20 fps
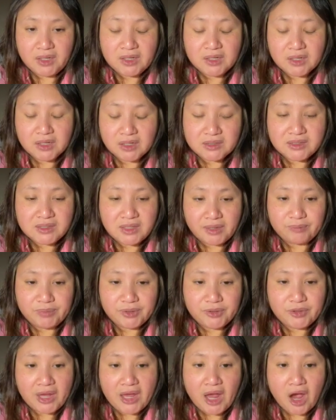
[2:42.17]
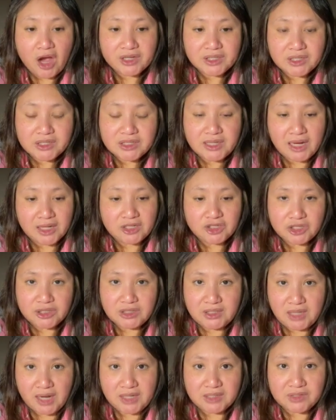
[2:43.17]
contemporary architecture
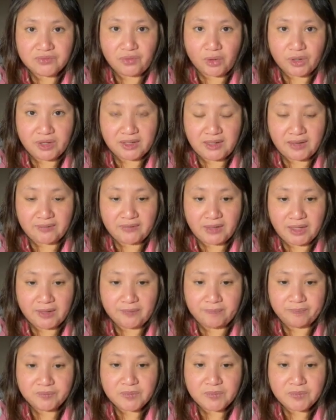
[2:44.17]
does for a living.